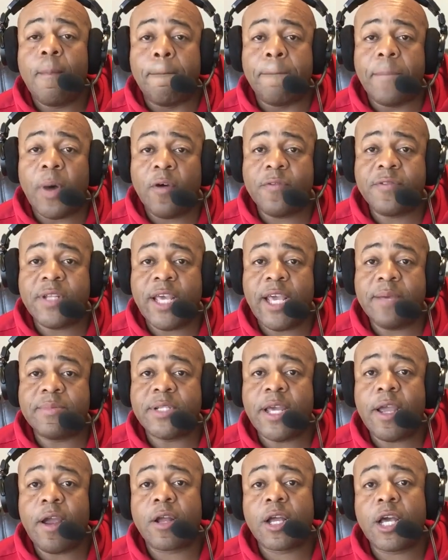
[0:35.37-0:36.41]
Both teams
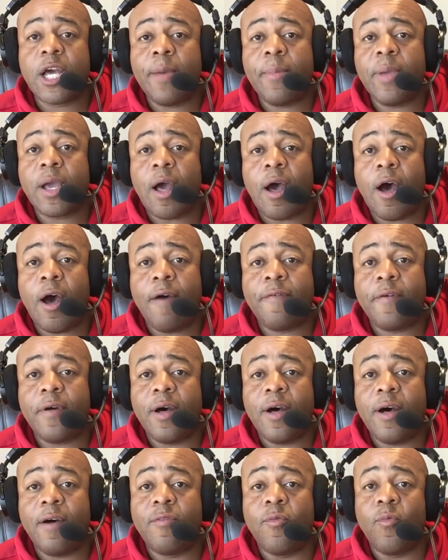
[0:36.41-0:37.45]
they are coming off
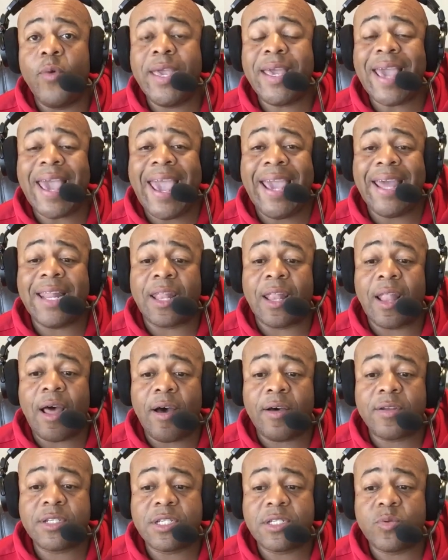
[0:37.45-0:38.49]
of Week 8
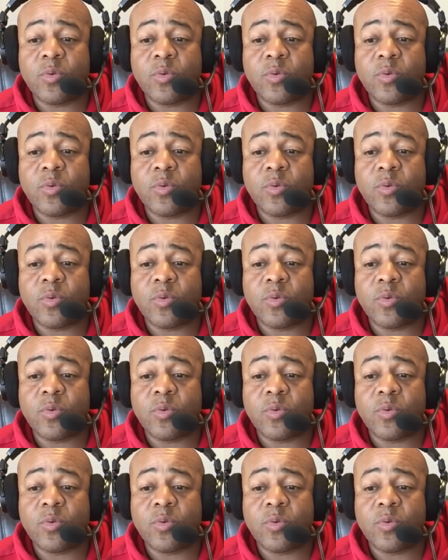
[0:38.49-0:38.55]
losses,